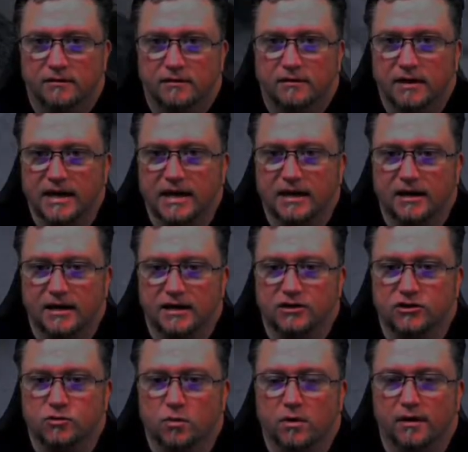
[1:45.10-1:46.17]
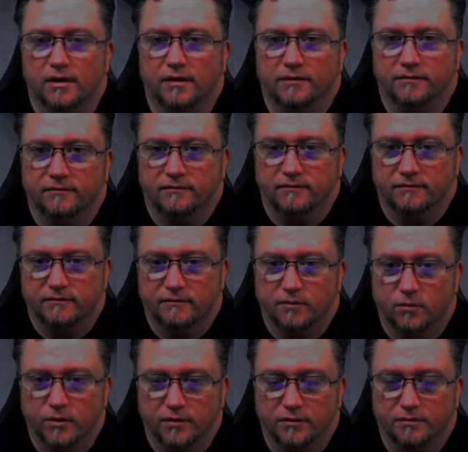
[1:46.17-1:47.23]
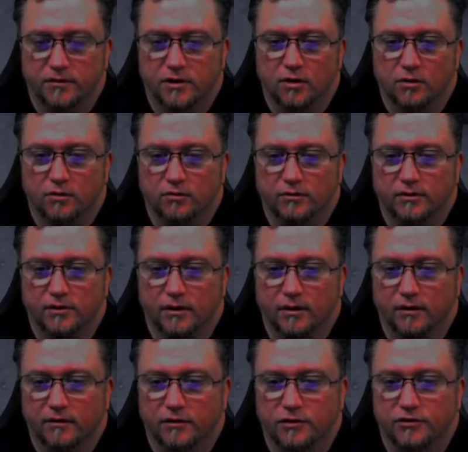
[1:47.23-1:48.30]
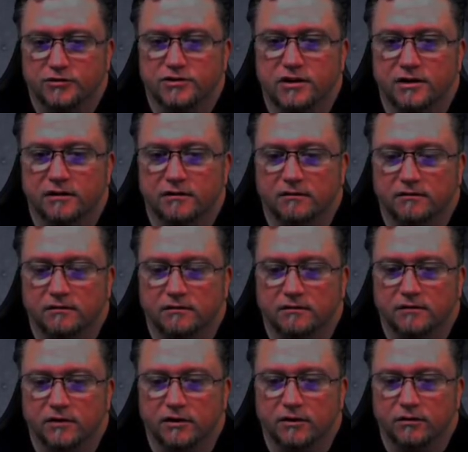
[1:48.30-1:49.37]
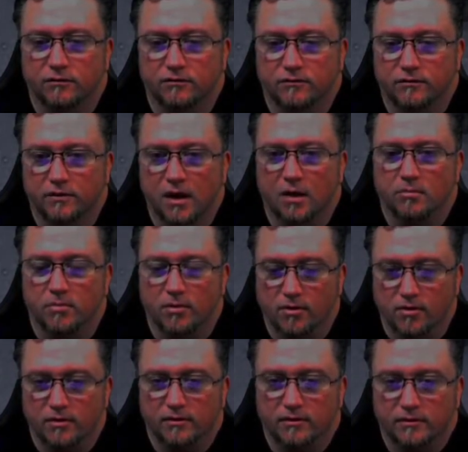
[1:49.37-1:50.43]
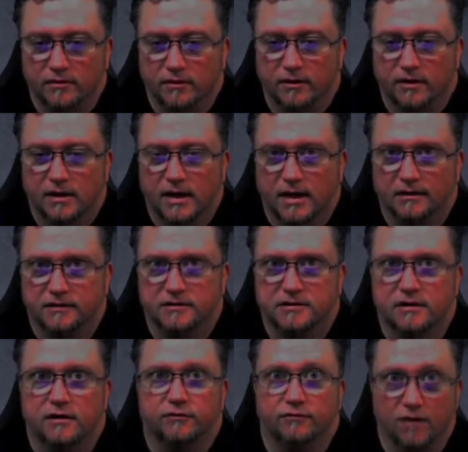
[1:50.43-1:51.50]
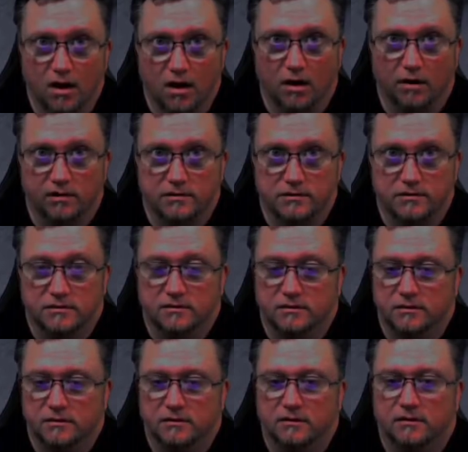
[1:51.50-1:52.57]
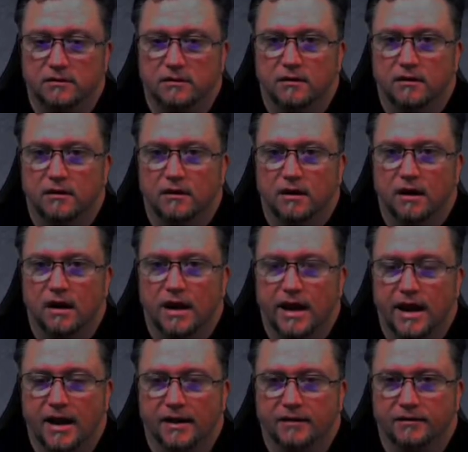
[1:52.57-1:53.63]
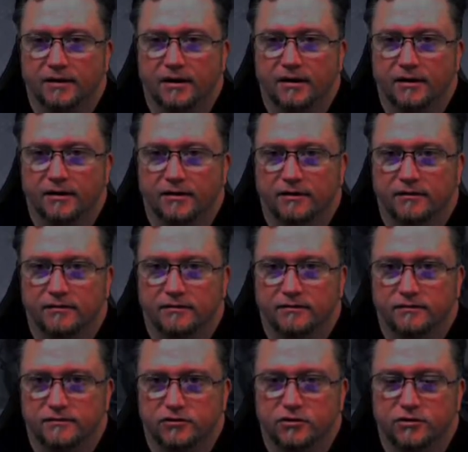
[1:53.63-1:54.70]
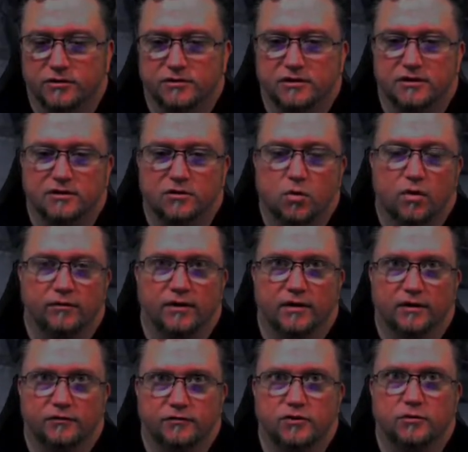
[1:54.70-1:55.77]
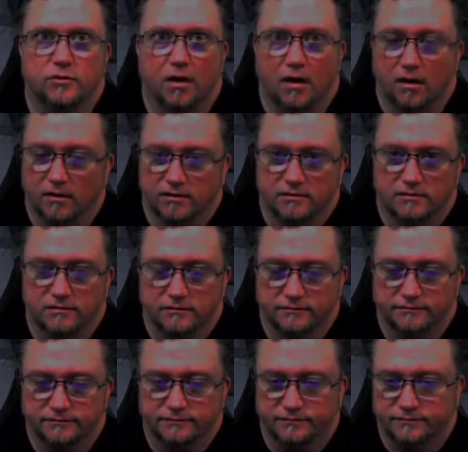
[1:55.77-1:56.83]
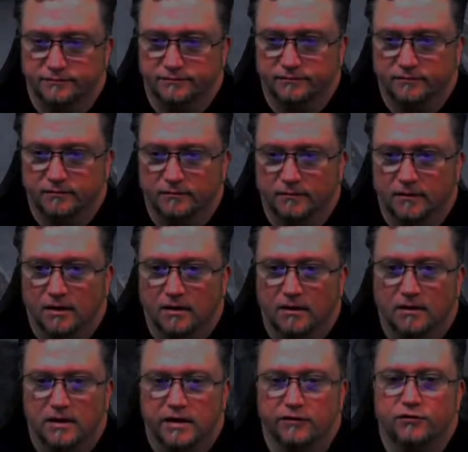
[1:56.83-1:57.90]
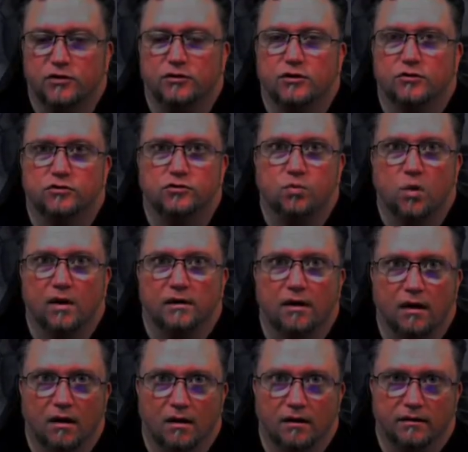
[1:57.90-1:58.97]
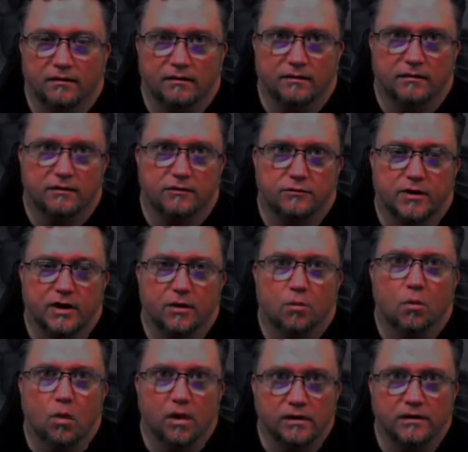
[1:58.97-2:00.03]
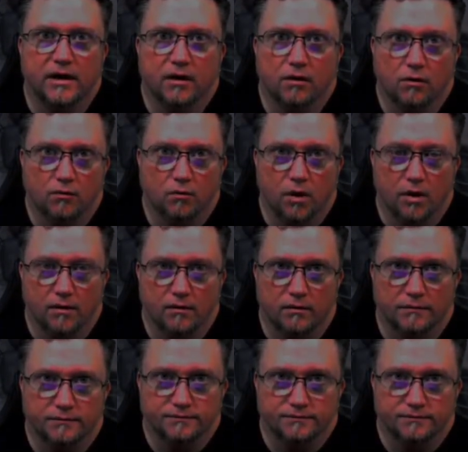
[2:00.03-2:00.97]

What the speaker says: clean each one with, using, lumber instead of logs, and so it's the equivalent of 2 logs. If you use 1 log, you get 1 liter of water.